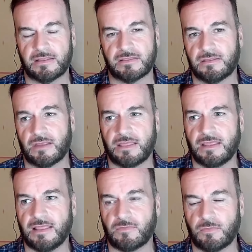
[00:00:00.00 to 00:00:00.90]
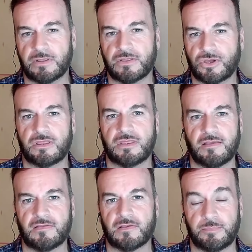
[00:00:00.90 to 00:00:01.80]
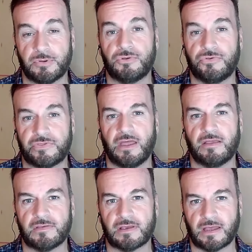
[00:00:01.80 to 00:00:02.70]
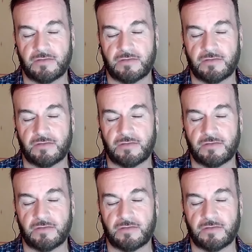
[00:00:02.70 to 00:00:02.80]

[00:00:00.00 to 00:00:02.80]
And I think that's one of the good things that booze does. It